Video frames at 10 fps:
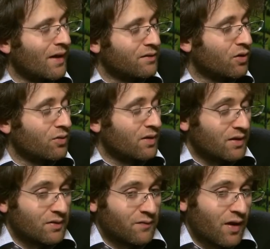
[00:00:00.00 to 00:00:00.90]
So
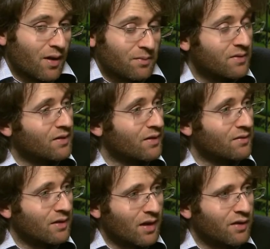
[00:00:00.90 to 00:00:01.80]
the firms, and
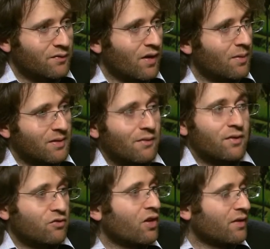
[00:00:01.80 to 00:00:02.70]
these are large firms, have a
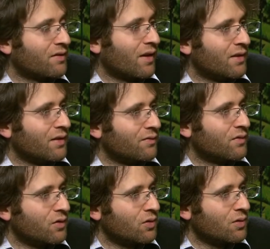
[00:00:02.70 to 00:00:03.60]
strong incentive
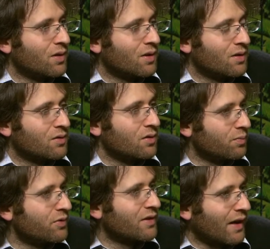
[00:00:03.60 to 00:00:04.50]
to
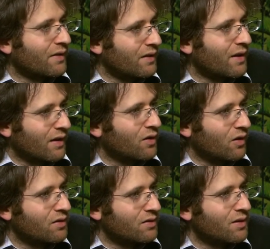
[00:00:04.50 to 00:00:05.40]
protect the
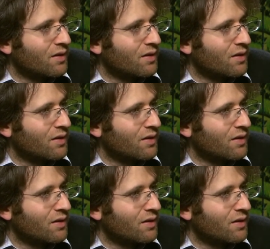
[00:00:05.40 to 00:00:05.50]
technology.